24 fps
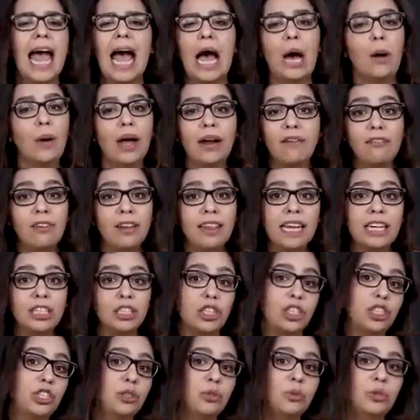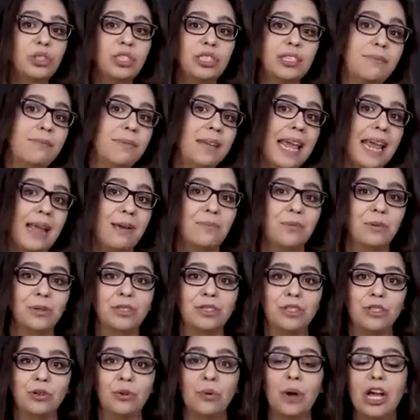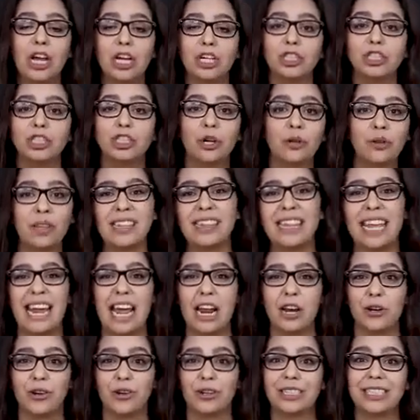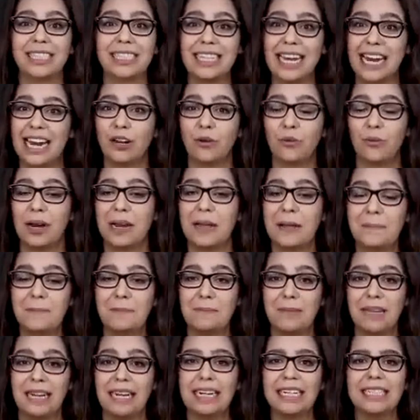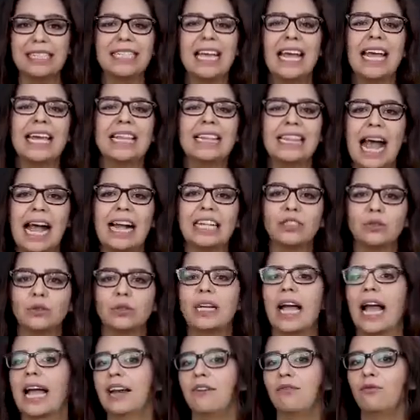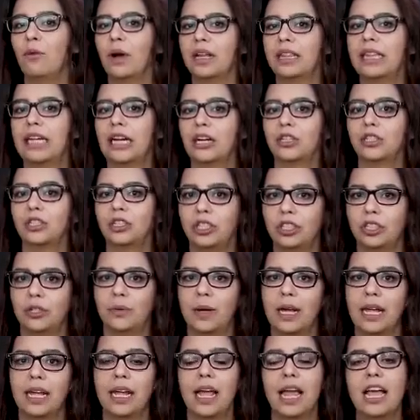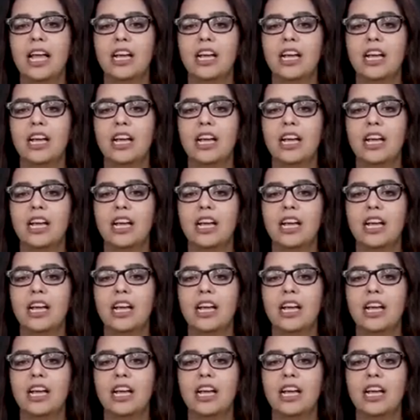However they choose to be able to show that they understand what it means, that's kind of what they're doing.